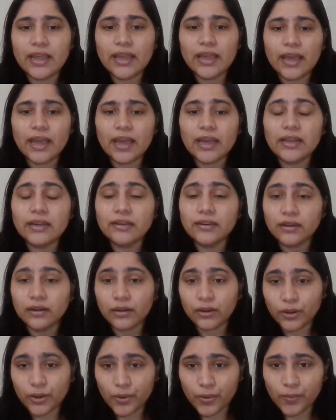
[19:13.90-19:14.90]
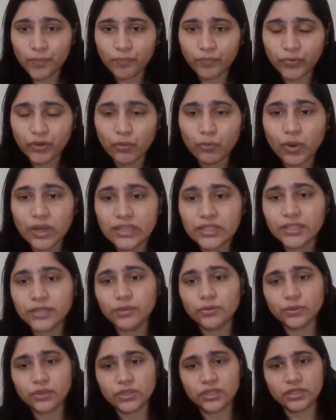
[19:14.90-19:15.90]
And
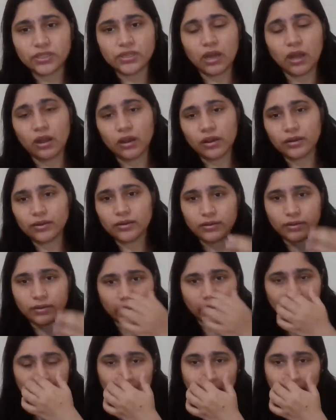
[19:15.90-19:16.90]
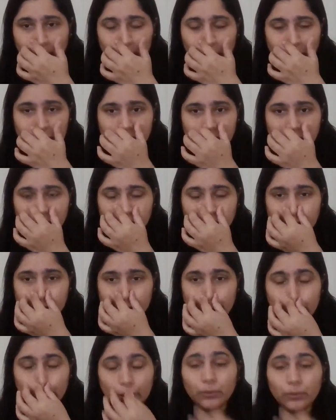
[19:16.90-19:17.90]
once you start
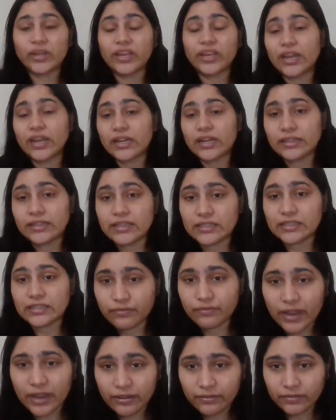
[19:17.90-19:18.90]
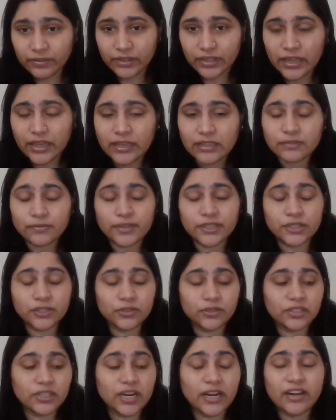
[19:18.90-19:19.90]
looking at these five things, once
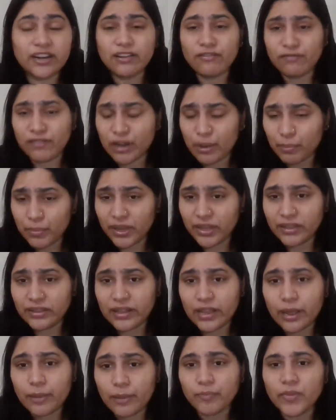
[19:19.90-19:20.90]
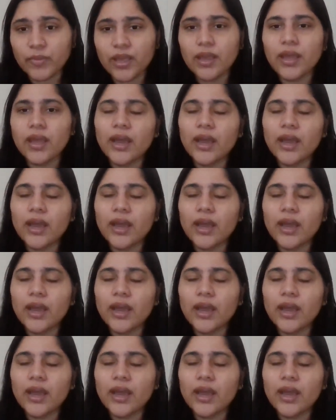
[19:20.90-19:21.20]
you start developing them,